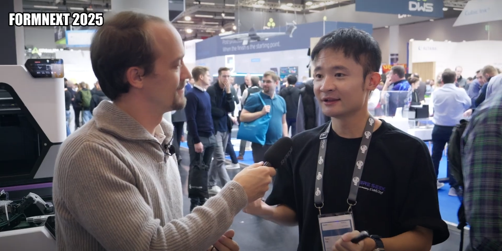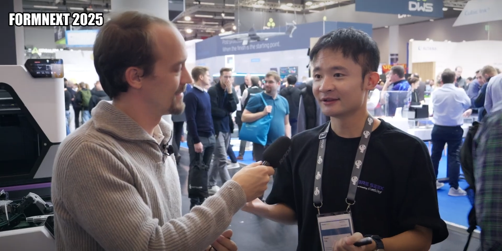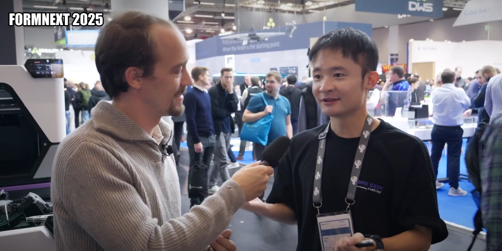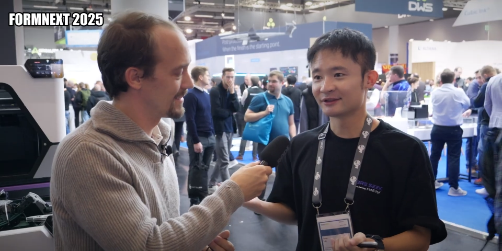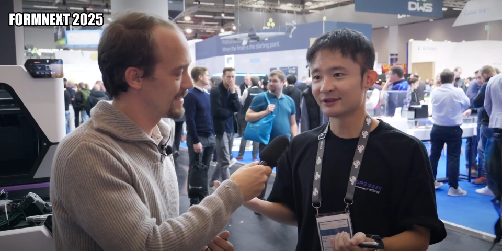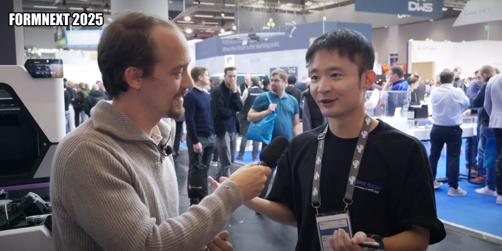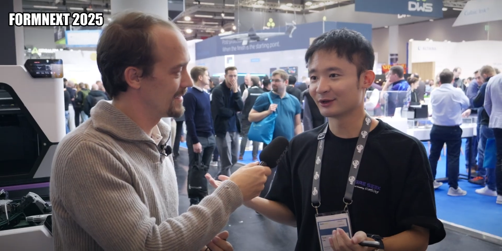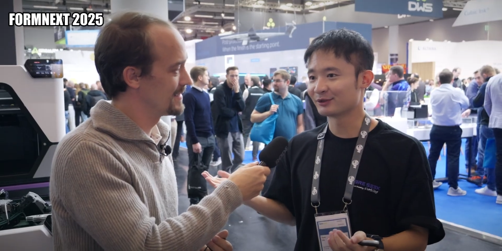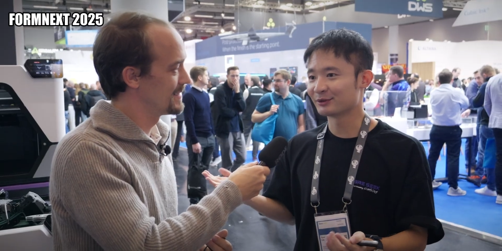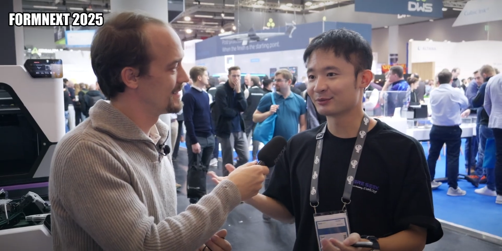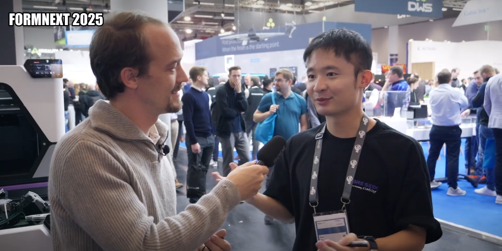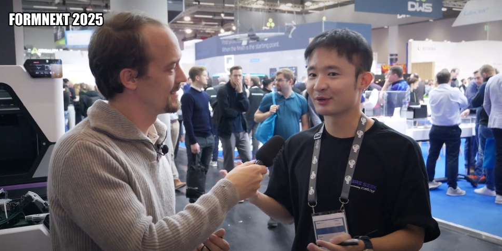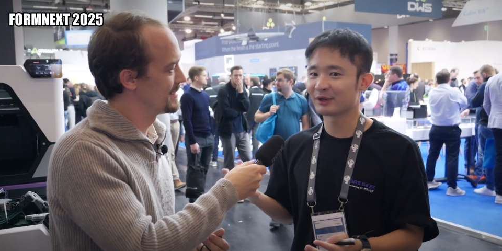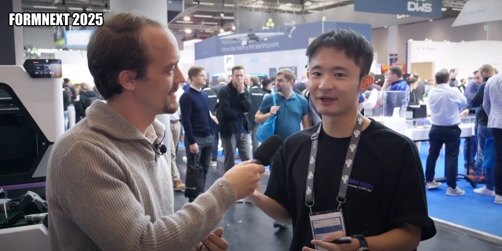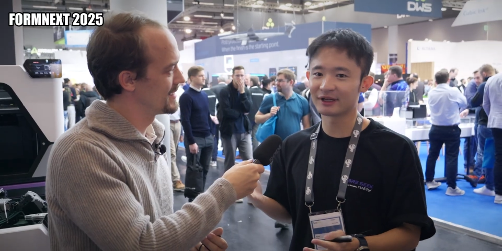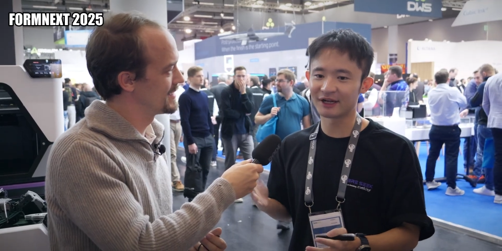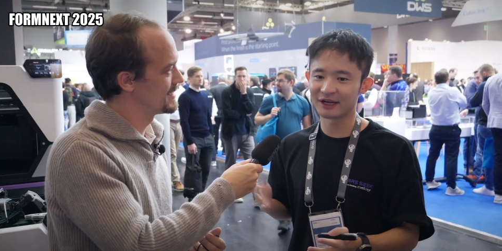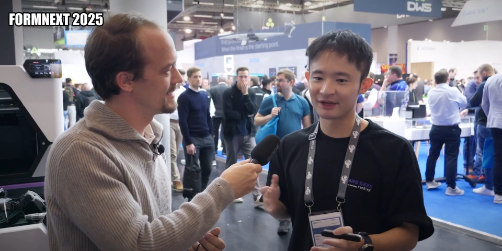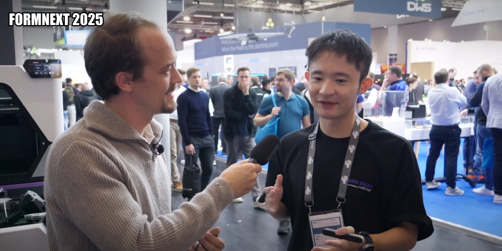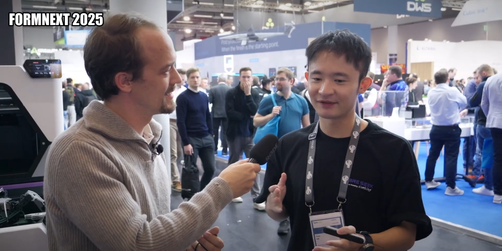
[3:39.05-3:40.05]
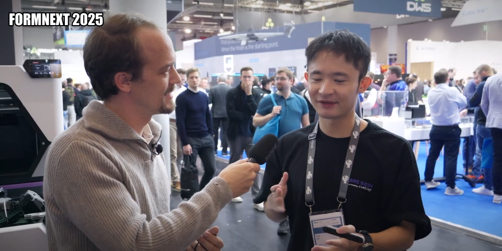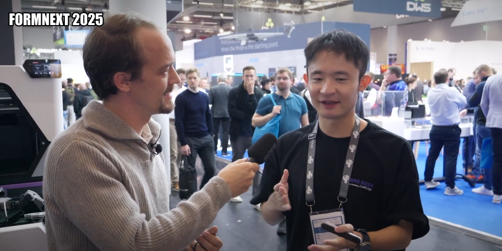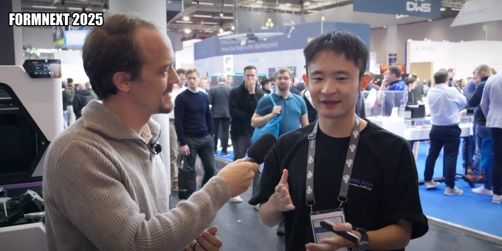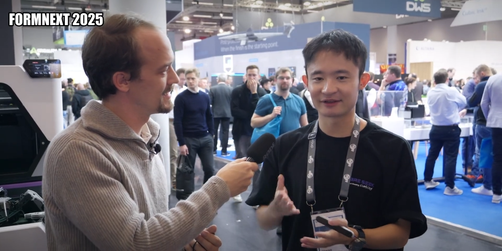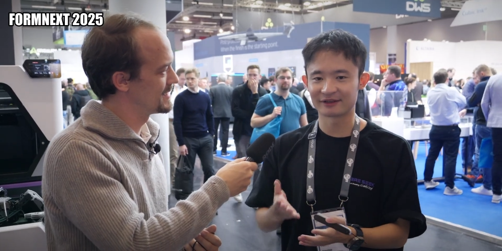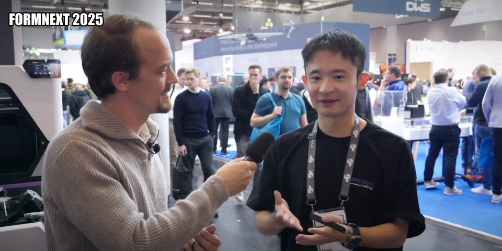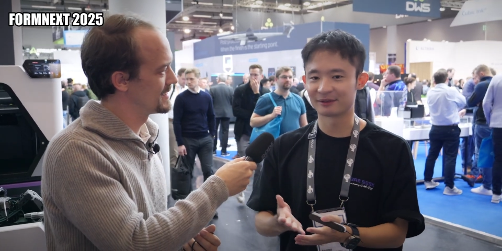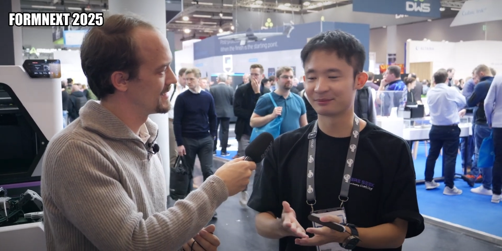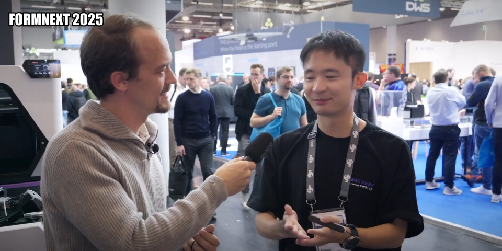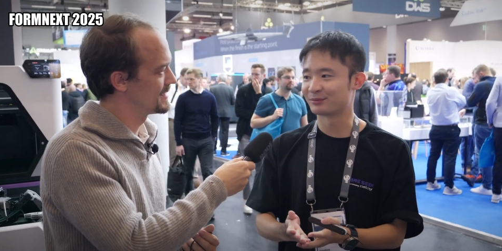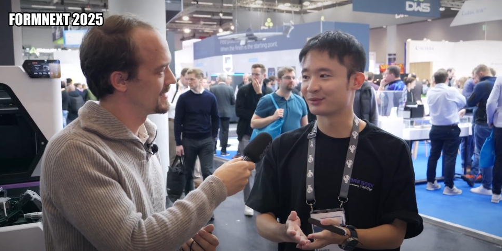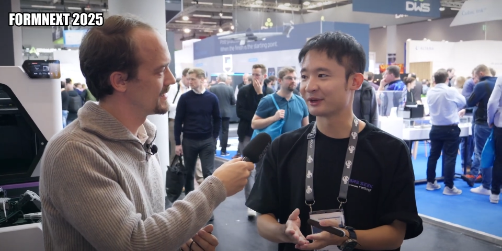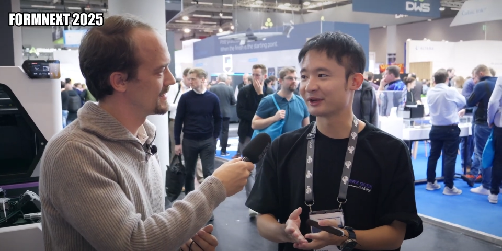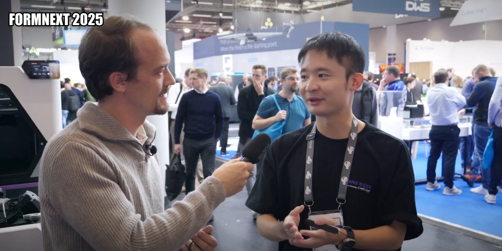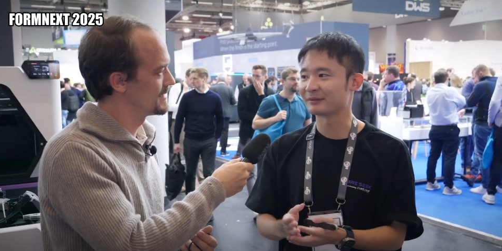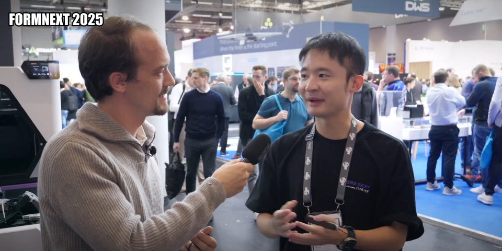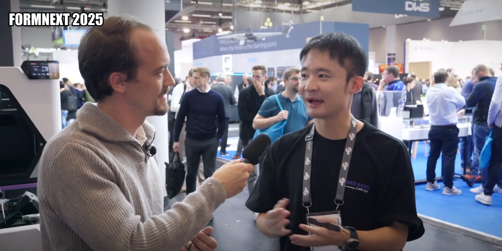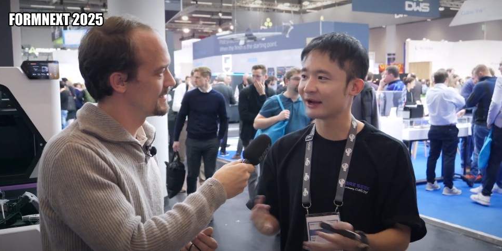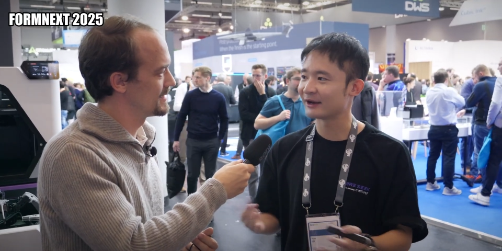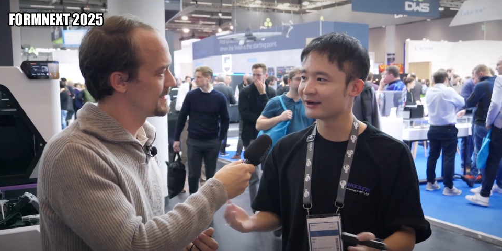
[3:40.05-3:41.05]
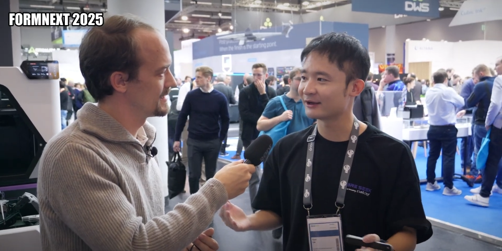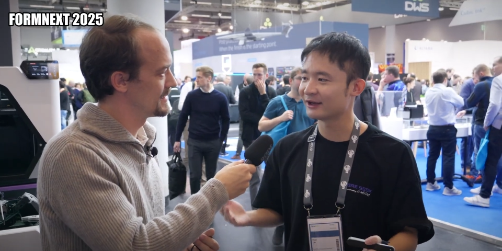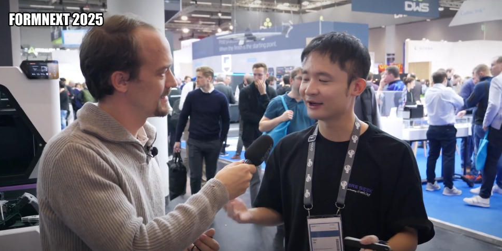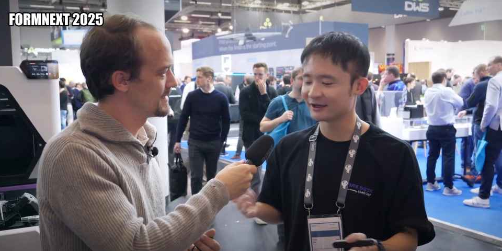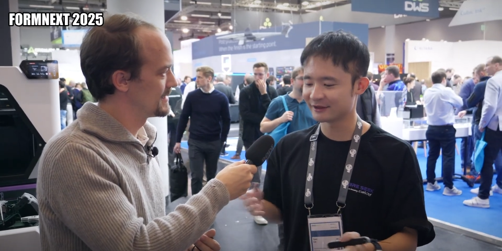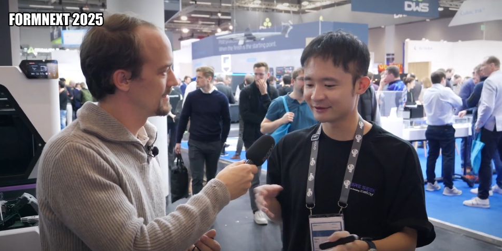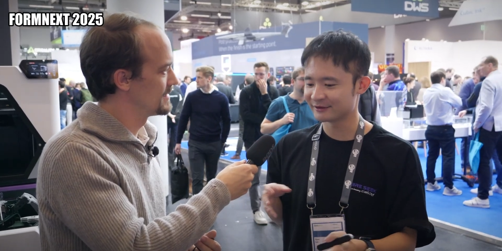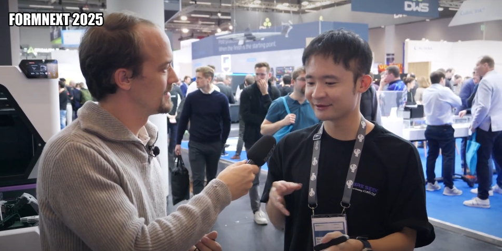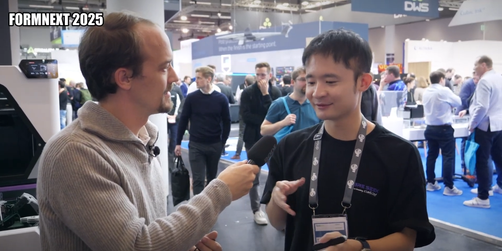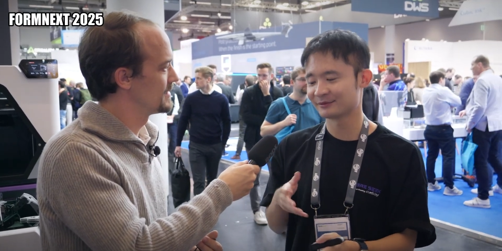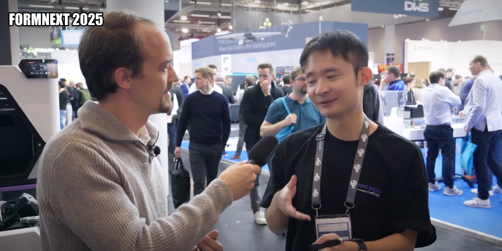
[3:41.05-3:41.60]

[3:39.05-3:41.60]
Speaker 1: So to print a lot of like you know brick panel, uh,